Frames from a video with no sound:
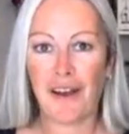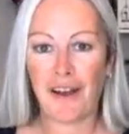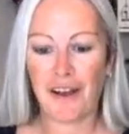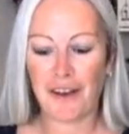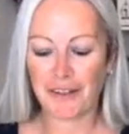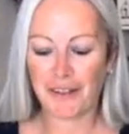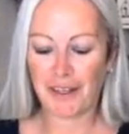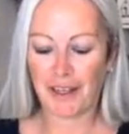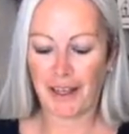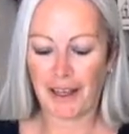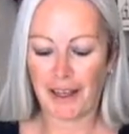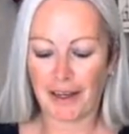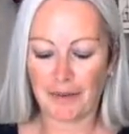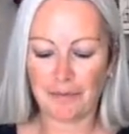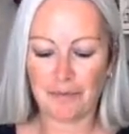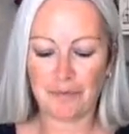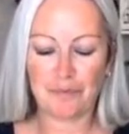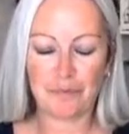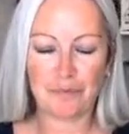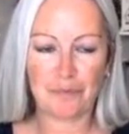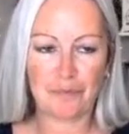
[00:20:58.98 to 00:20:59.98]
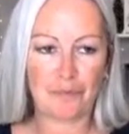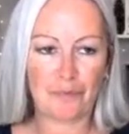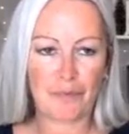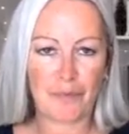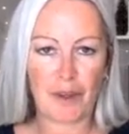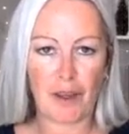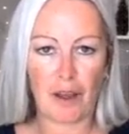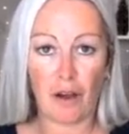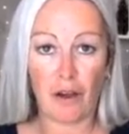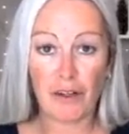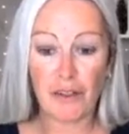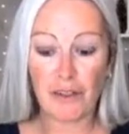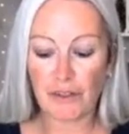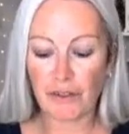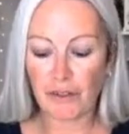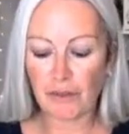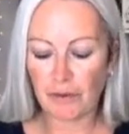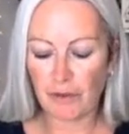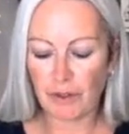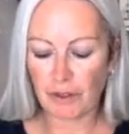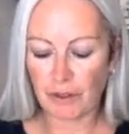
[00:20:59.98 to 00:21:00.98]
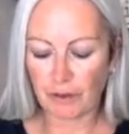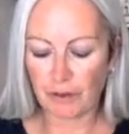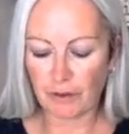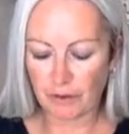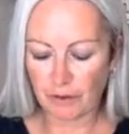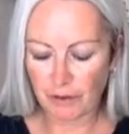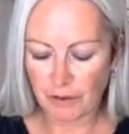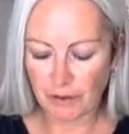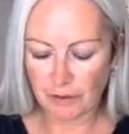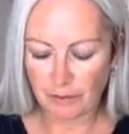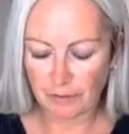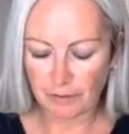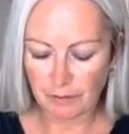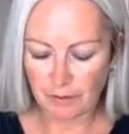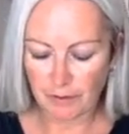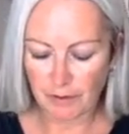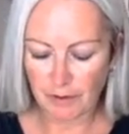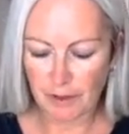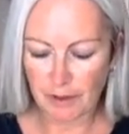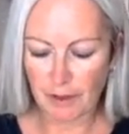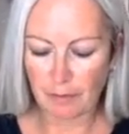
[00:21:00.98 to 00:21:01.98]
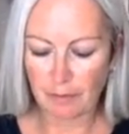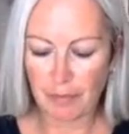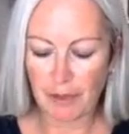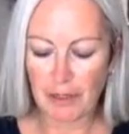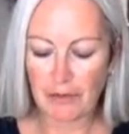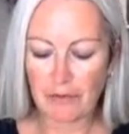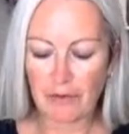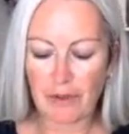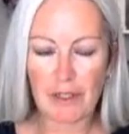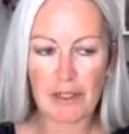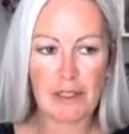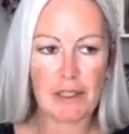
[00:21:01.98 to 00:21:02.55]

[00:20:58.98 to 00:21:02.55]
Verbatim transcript: Okay, I do use some P V